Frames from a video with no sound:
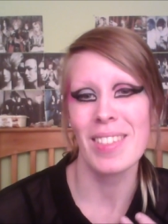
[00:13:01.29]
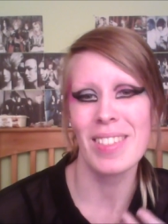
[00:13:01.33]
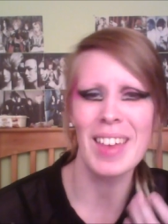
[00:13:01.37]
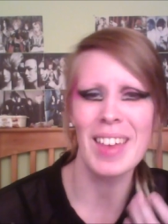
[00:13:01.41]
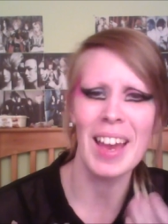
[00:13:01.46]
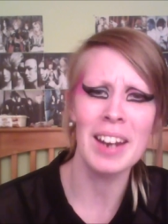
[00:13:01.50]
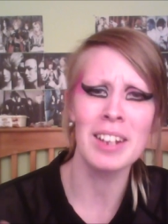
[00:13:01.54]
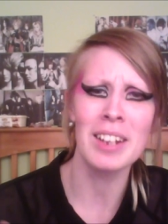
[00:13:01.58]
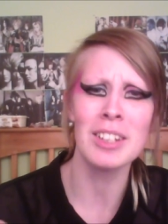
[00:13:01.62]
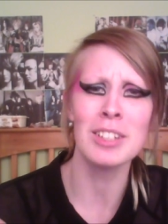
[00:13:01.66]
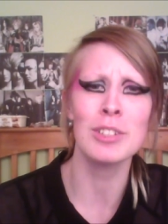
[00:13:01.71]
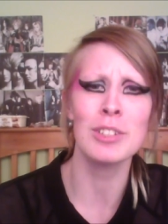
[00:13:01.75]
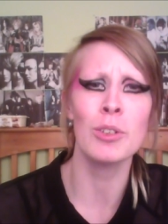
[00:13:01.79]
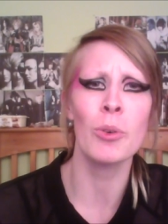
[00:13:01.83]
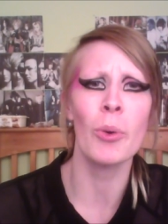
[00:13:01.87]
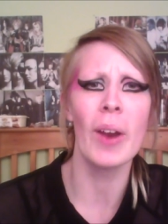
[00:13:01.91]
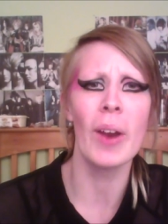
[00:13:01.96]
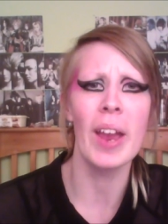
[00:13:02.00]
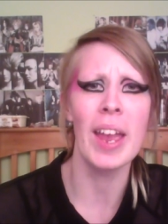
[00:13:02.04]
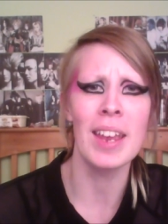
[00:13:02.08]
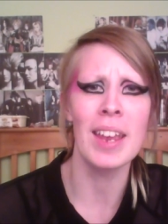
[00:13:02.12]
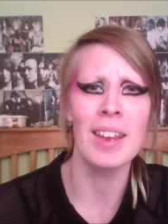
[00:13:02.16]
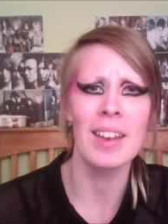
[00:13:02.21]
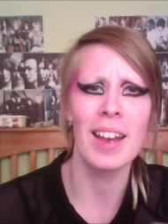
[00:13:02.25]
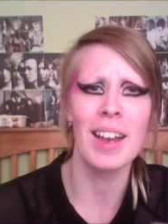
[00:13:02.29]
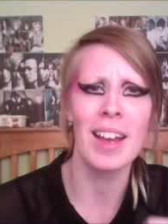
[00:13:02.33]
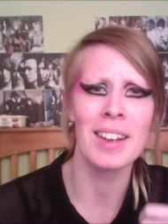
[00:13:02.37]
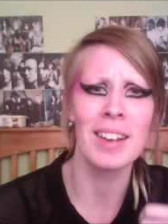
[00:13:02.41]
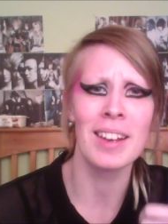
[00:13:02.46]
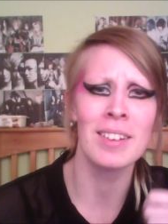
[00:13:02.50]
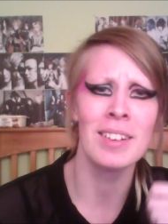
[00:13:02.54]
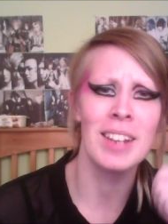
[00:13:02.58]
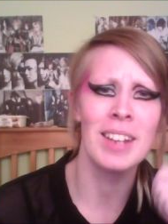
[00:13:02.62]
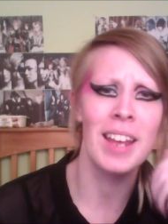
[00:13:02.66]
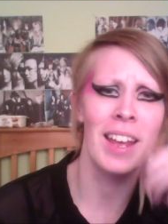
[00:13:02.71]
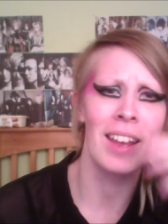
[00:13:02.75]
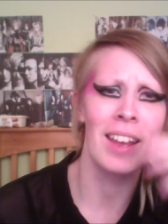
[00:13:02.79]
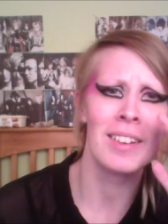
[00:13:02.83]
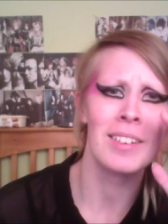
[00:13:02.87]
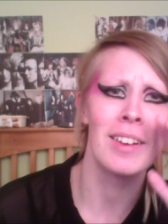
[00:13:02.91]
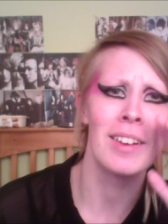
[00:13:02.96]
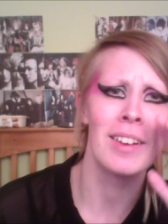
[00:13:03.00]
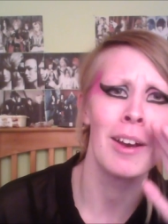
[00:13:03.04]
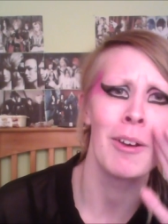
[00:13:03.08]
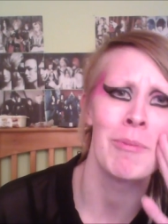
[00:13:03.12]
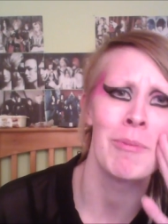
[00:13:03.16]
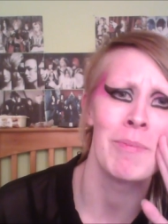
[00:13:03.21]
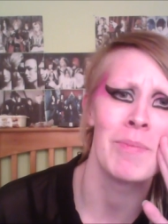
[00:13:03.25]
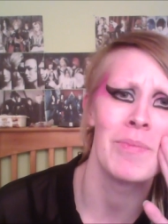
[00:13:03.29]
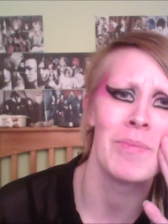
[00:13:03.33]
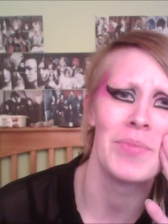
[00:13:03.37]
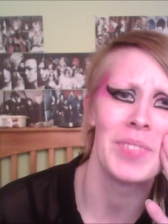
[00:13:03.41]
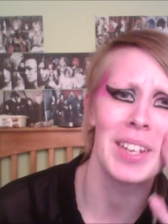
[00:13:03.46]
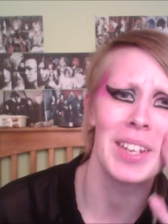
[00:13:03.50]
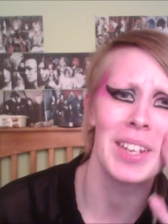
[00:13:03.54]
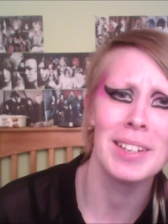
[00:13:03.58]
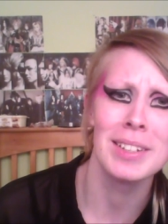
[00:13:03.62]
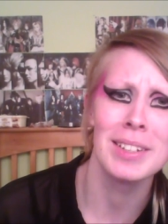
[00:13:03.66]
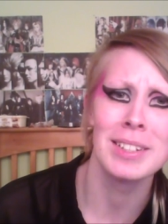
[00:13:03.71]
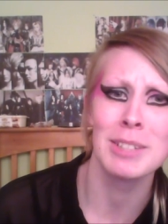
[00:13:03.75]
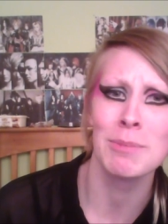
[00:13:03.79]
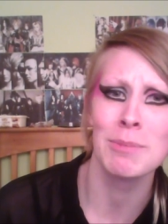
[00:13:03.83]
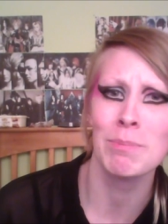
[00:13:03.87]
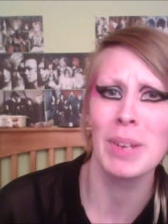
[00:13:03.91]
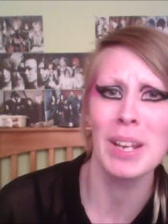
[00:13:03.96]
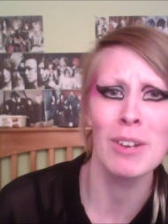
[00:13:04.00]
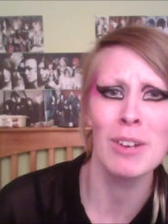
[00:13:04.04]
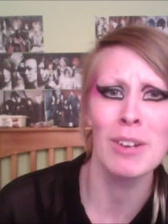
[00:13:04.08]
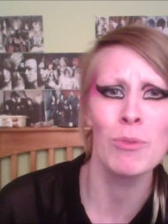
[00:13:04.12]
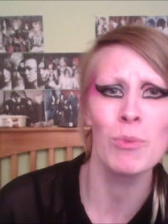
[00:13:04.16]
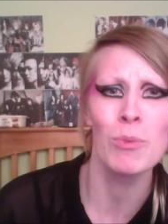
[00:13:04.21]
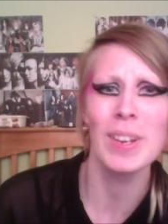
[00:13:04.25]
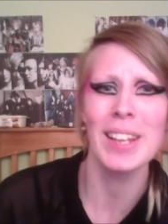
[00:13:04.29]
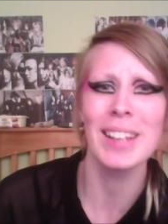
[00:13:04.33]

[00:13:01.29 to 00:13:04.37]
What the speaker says: that is great. And it's been